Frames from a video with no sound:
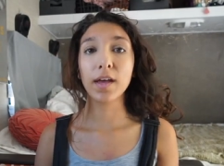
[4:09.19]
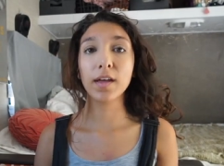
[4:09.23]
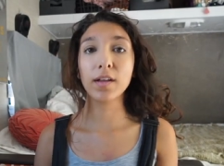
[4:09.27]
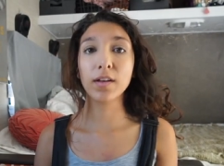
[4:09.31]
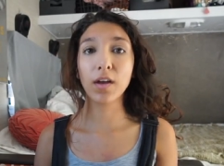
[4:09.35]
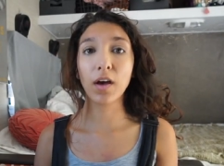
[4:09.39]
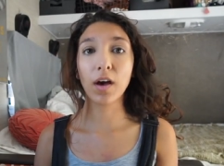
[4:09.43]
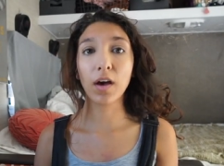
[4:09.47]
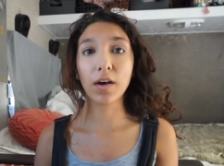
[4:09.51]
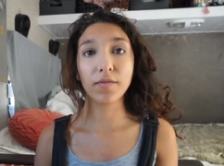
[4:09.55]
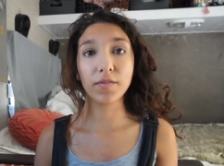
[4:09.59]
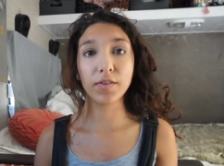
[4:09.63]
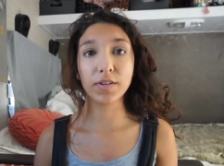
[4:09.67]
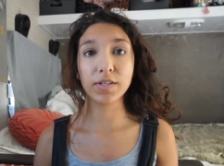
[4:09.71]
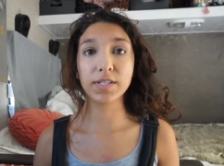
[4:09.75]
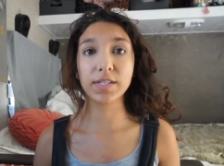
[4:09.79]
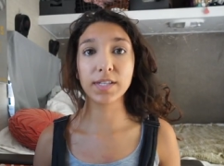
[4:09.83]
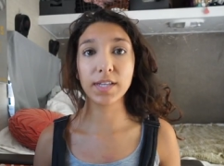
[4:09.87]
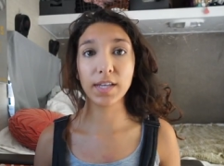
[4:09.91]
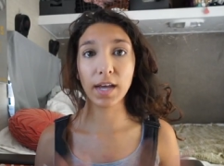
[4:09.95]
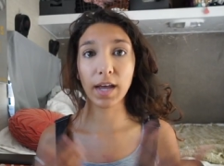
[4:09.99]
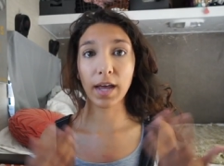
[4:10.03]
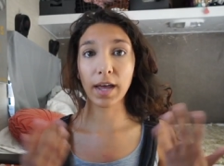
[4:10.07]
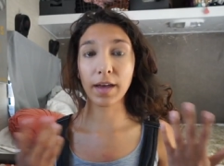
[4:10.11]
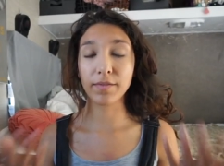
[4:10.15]
And
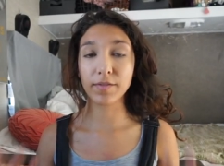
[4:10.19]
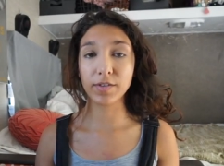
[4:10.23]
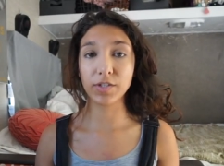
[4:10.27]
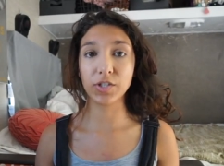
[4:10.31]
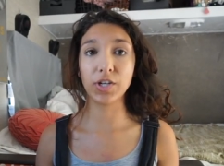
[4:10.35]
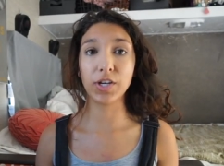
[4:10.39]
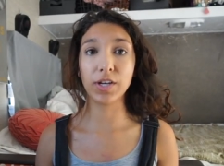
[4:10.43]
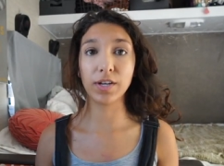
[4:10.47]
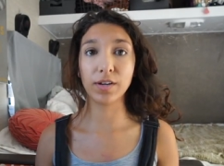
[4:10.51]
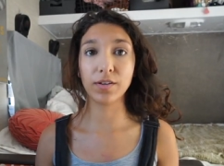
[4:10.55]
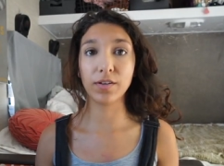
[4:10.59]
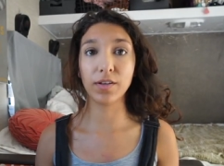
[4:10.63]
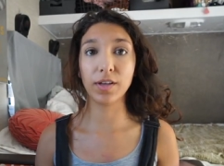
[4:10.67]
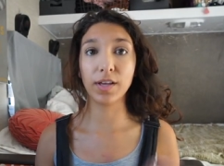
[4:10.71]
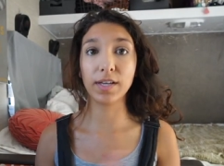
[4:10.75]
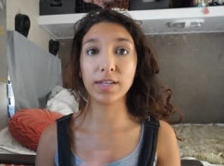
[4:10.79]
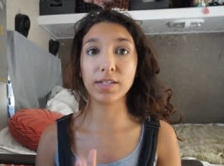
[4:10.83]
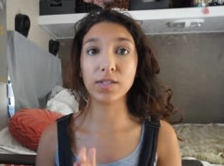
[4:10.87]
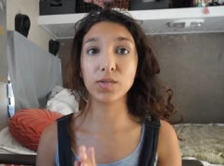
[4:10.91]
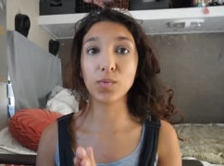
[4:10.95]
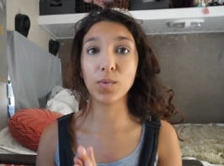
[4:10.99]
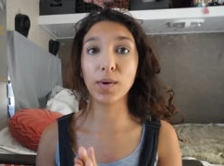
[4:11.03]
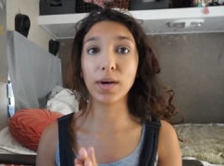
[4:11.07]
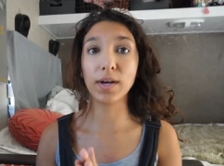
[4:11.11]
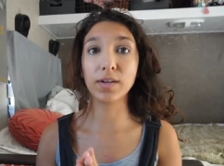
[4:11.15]
obviously I have a channel
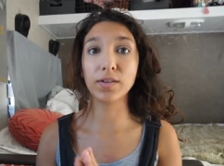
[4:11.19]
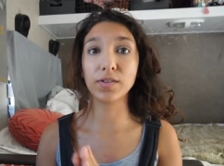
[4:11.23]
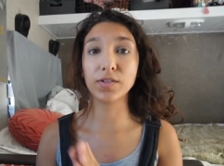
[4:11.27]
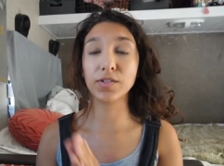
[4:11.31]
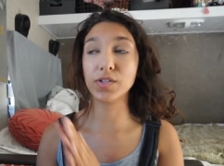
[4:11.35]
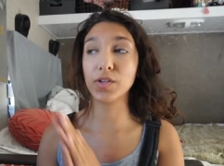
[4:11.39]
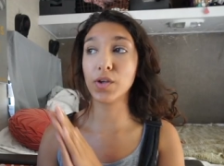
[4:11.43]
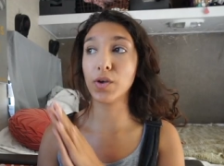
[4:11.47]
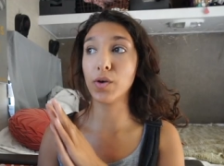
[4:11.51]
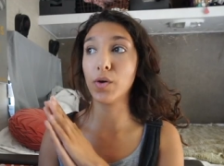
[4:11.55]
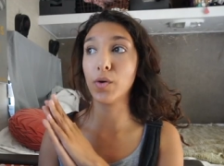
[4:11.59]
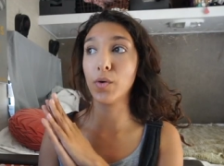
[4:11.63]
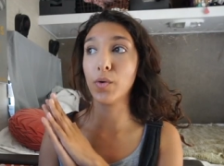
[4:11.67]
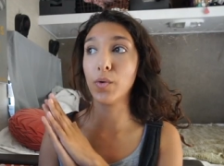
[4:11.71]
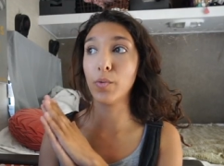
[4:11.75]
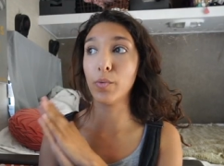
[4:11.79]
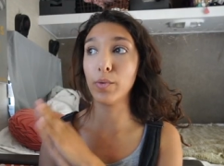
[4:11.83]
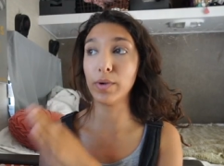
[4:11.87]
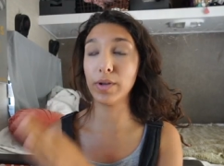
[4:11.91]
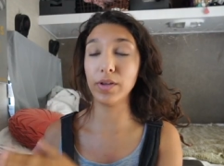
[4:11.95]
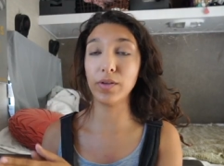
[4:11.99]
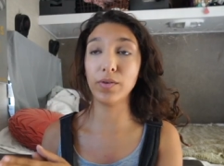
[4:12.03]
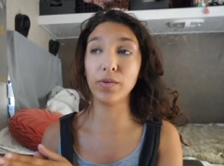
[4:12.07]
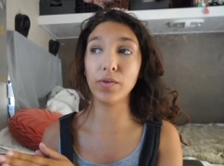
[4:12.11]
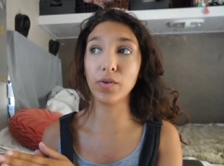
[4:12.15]
as well, so
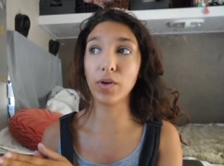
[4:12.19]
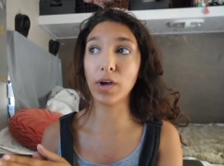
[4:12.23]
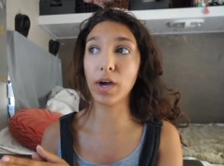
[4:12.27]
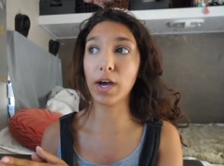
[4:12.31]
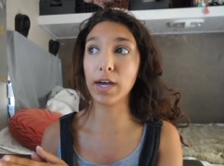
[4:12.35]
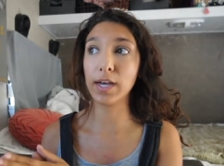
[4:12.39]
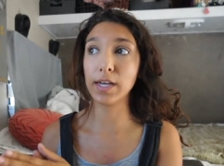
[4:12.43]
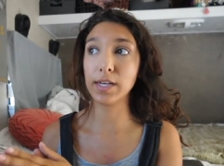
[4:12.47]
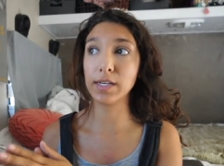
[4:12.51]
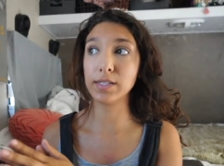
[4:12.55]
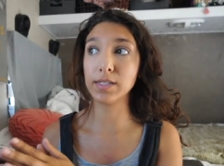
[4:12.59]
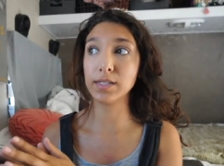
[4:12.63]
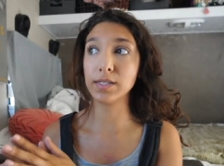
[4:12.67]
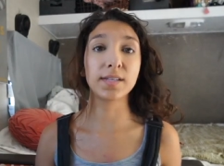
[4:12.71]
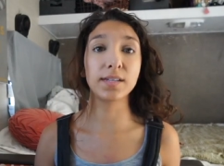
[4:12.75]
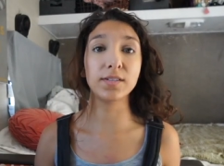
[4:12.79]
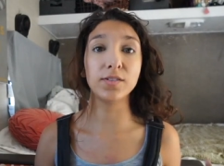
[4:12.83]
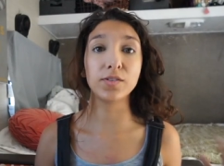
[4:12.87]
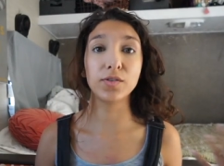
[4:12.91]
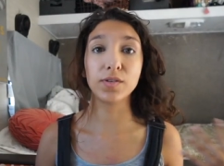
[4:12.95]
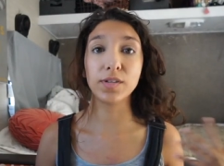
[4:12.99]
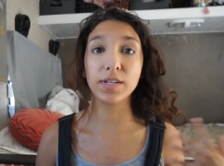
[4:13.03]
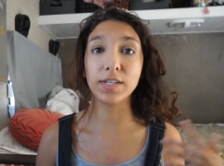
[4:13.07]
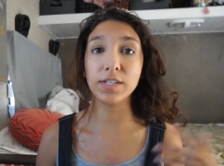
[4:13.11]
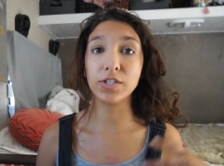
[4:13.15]
when you guys send
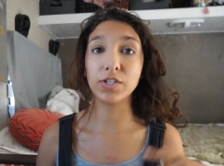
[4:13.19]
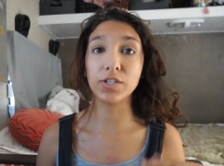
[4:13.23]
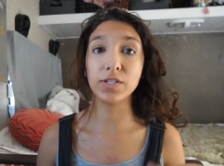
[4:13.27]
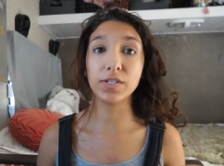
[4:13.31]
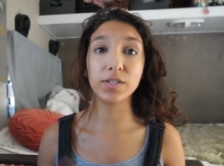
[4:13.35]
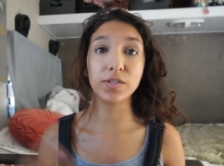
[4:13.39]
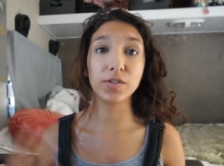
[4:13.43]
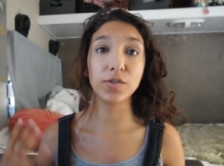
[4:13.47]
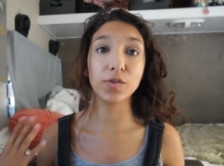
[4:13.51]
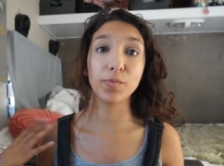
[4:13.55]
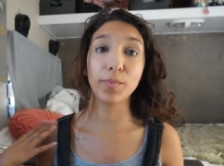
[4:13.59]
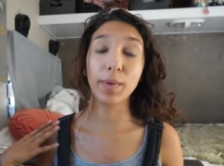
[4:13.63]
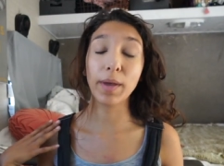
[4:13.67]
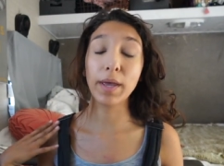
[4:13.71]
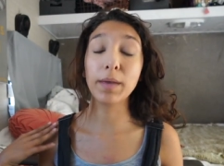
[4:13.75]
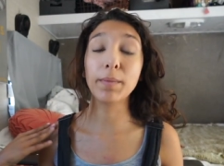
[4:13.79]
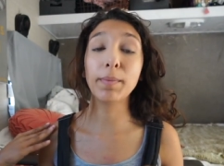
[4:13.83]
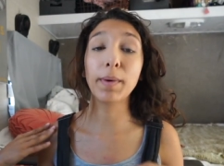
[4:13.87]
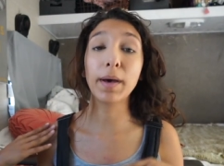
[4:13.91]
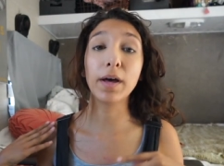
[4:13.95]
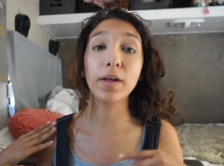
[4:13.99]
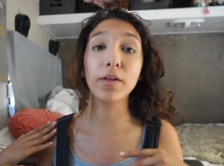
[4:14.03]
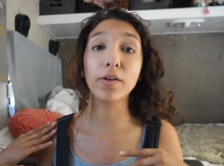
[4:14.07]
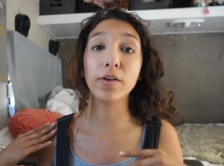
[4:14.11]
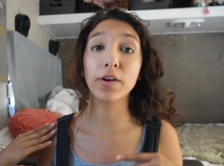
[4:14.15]
donations through
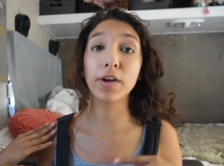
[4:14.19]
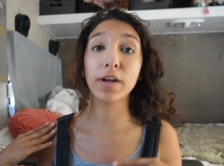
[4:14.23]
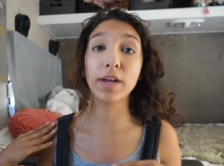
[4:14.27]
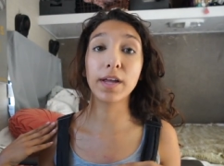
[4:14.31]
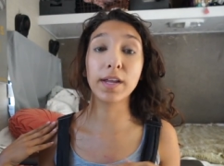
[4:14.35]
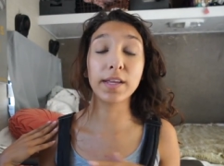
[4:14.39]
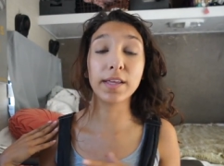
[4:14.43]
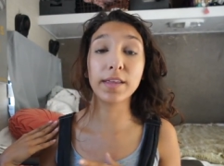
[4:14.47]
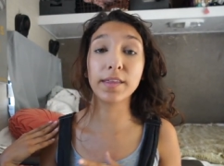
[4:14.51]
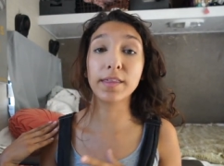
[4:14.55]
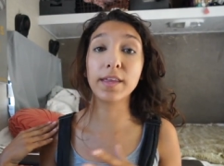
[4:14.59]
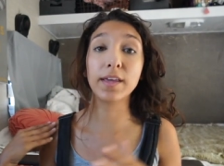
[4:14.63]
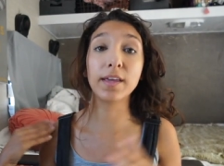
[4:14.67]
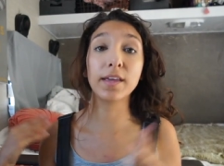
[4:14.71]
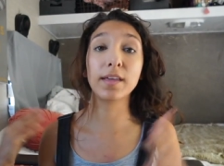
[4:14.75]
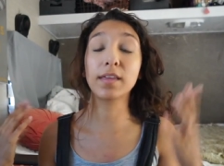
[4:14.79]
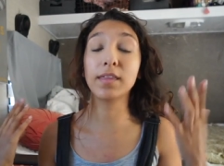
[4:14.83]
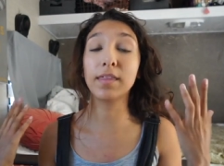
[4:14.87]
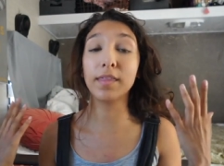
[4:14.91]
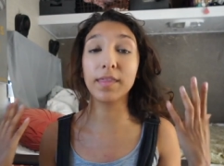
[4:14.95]
PayPal or anything,